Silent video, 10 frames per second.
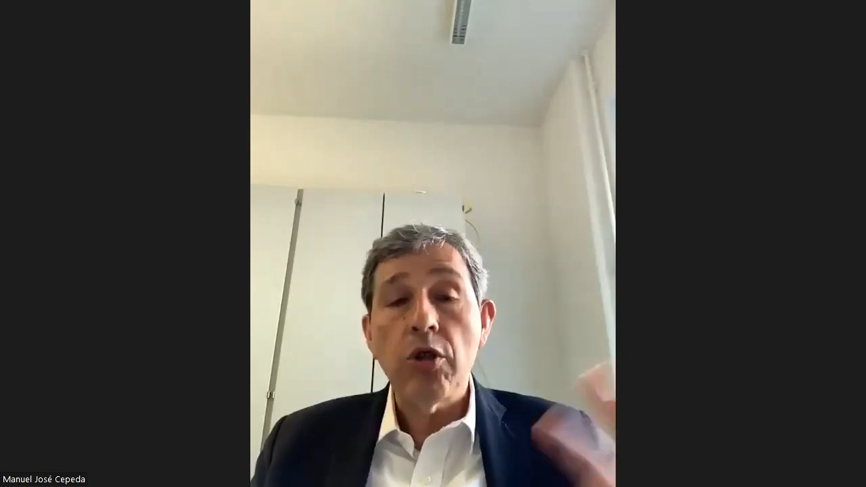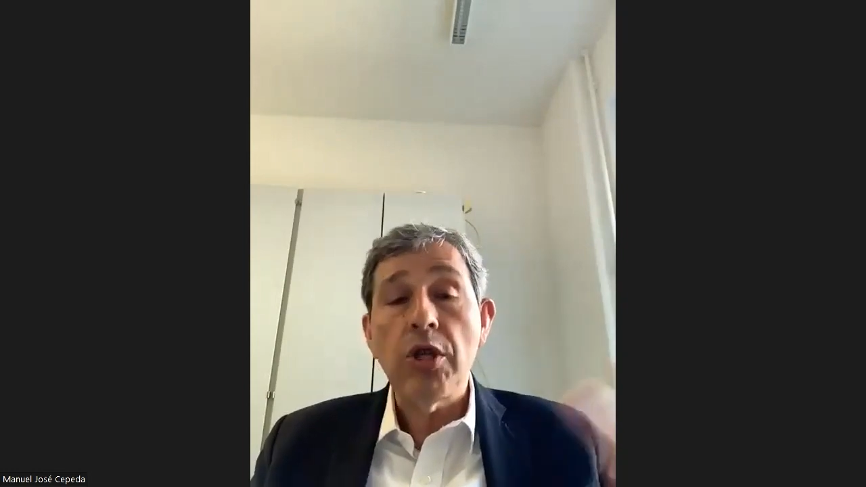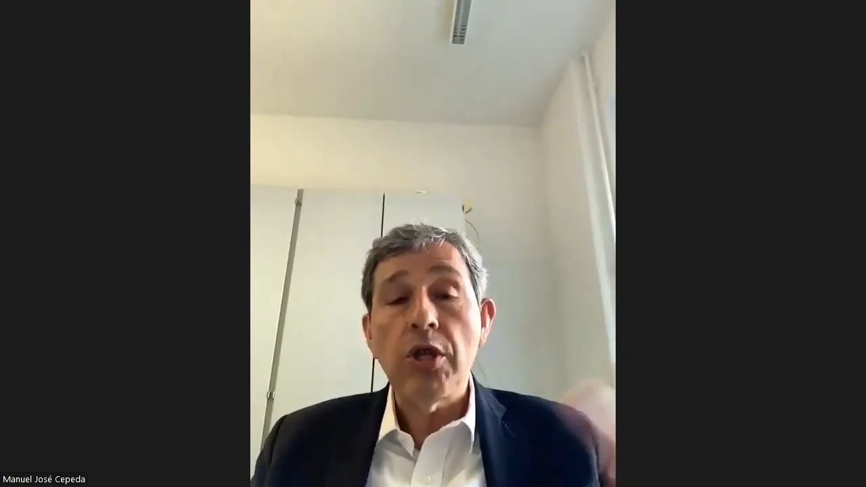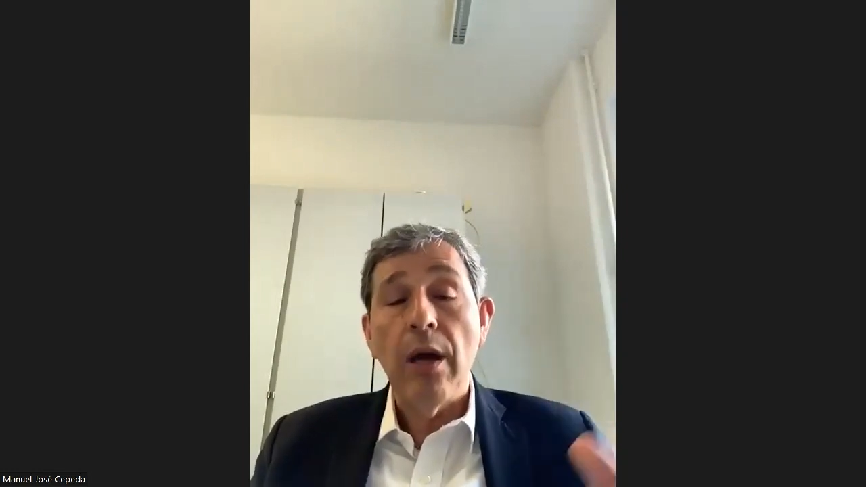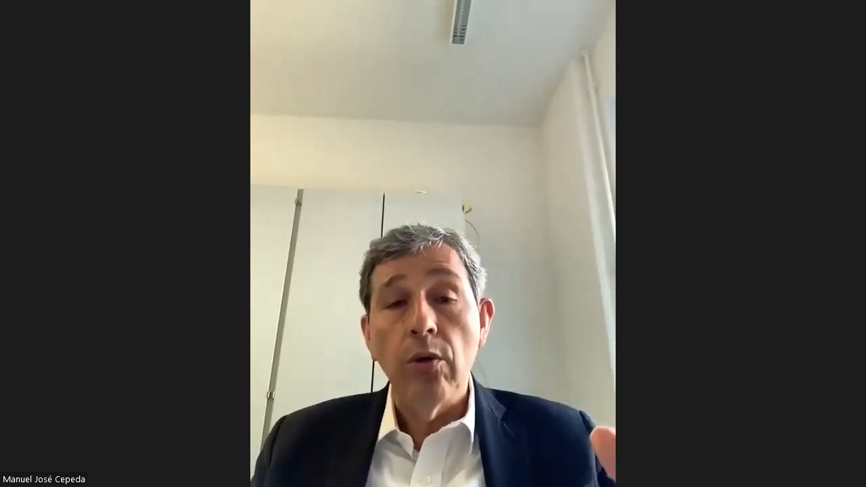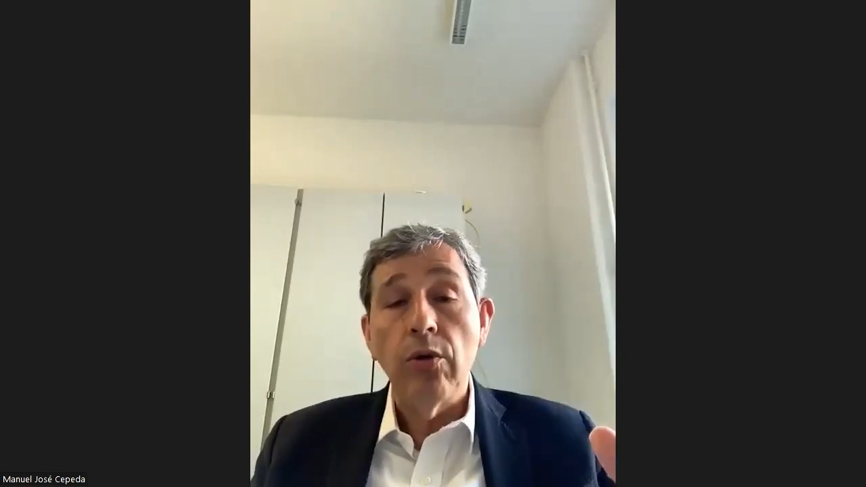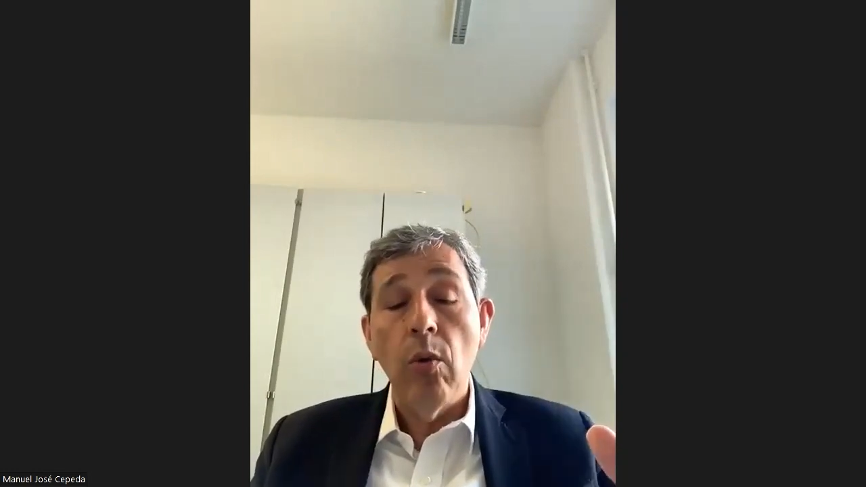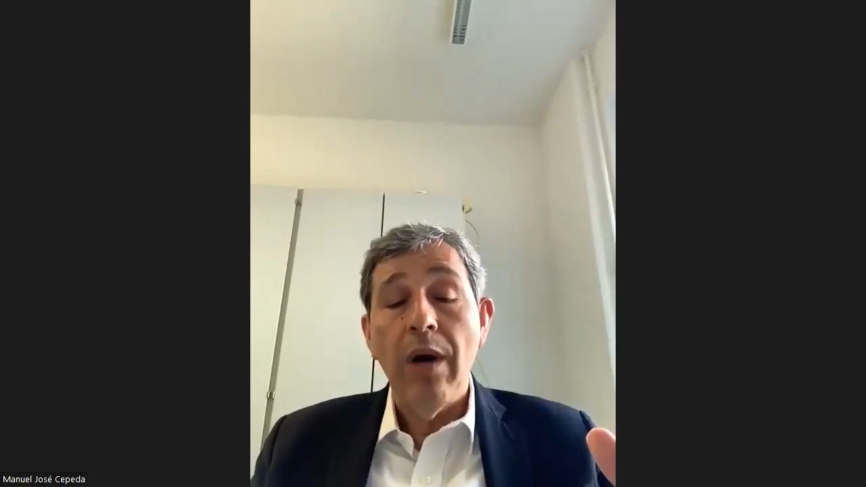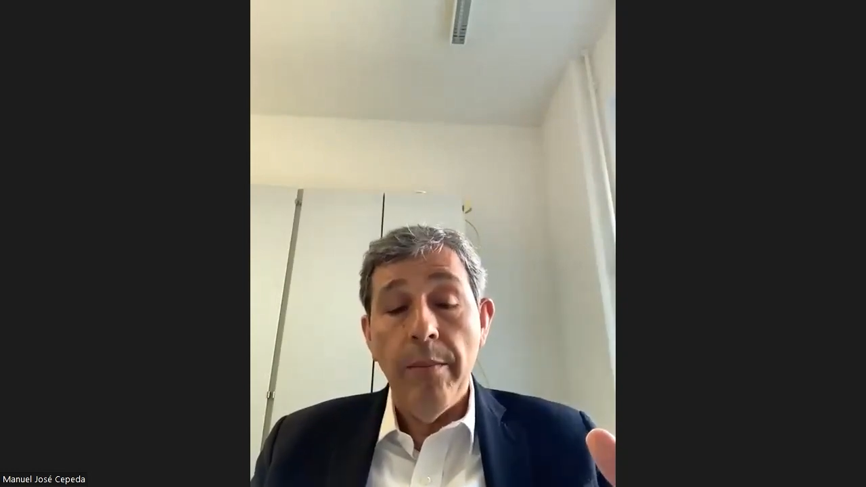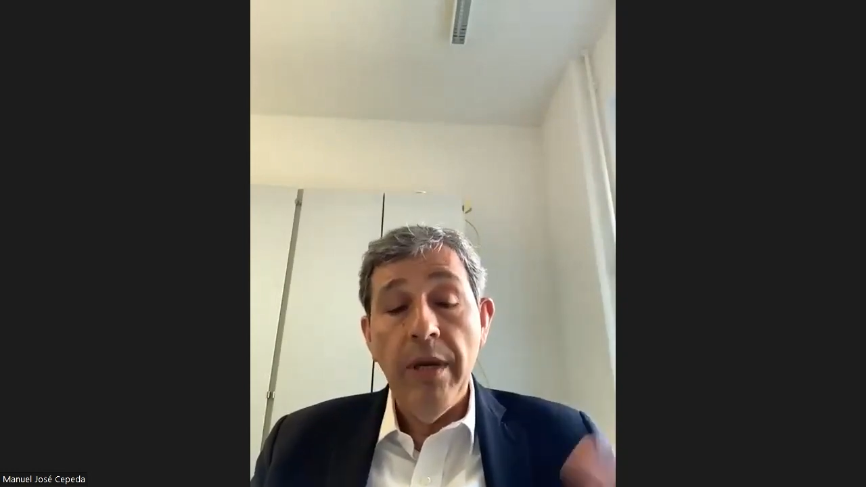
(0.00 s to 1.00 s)
while
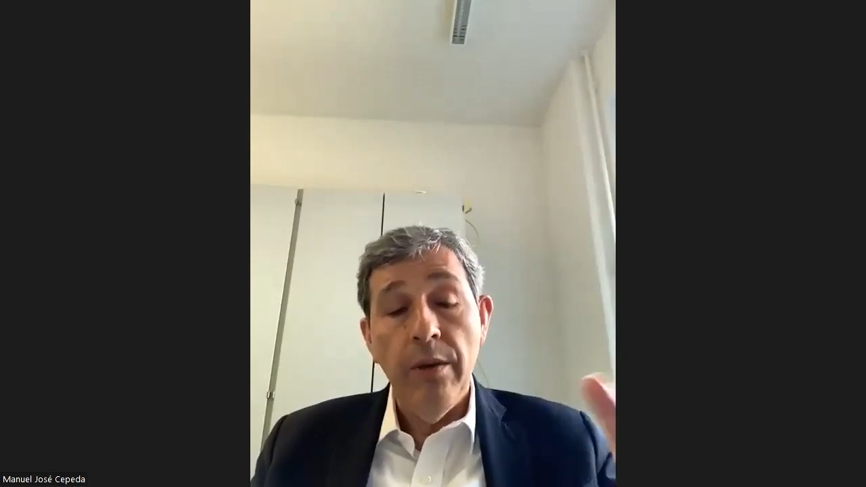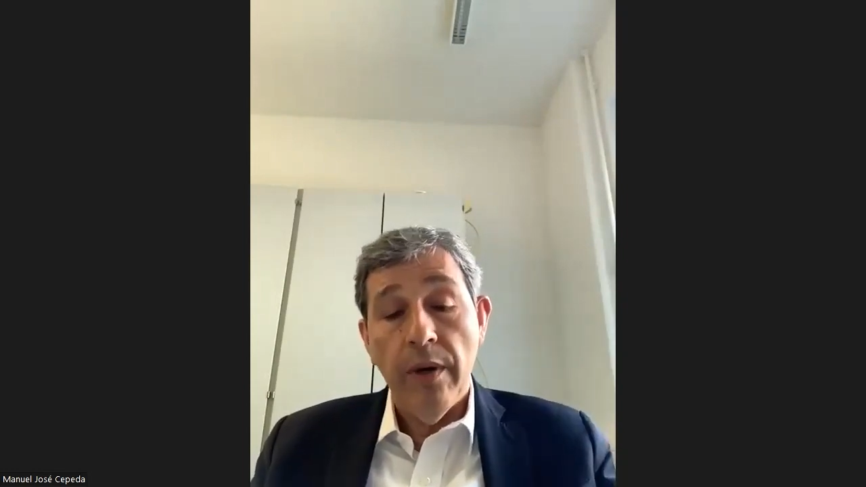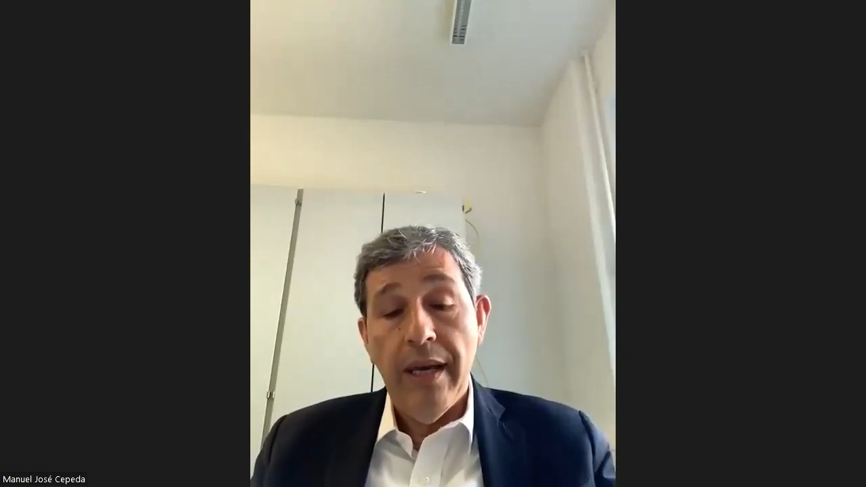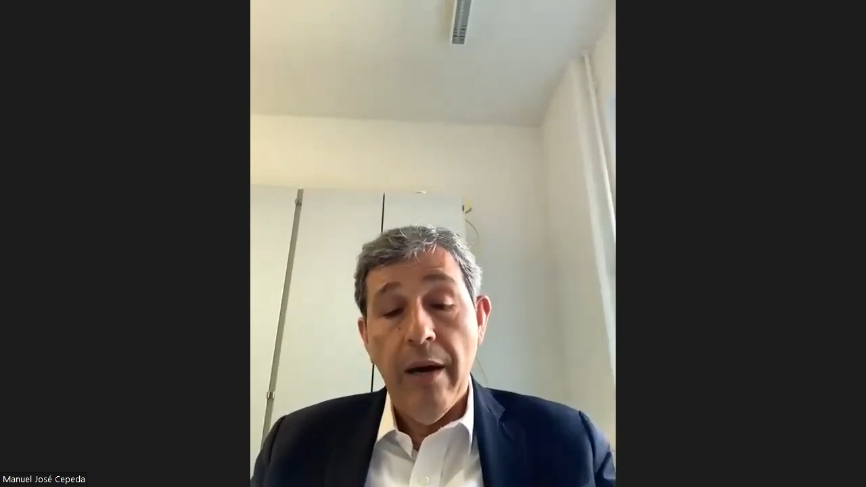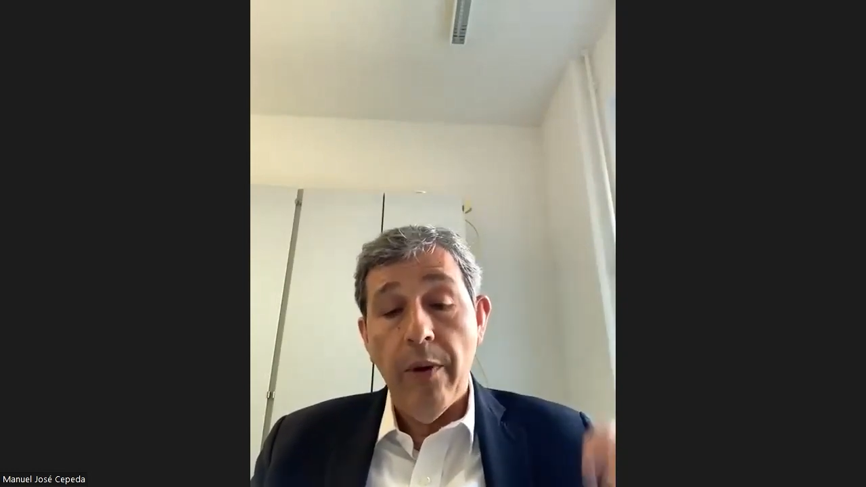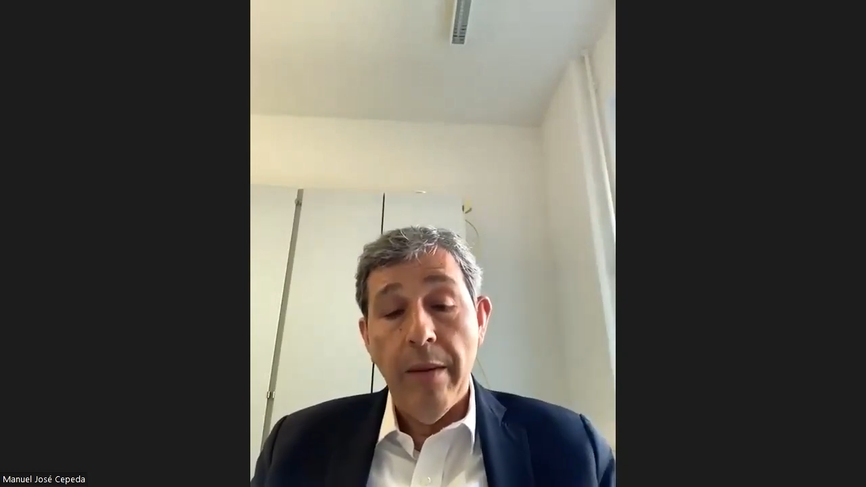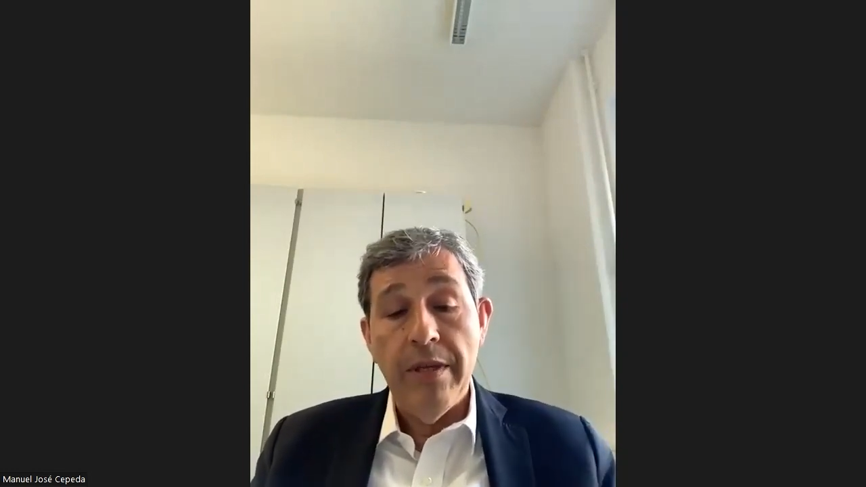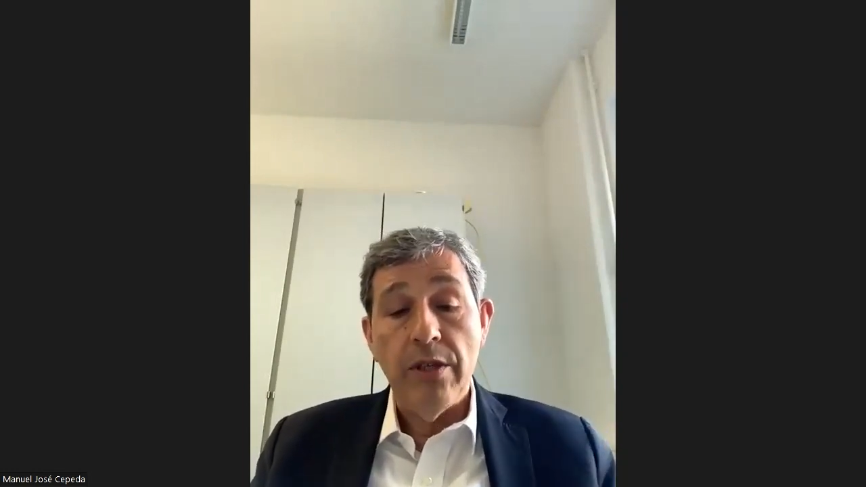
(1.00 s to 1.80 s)
time went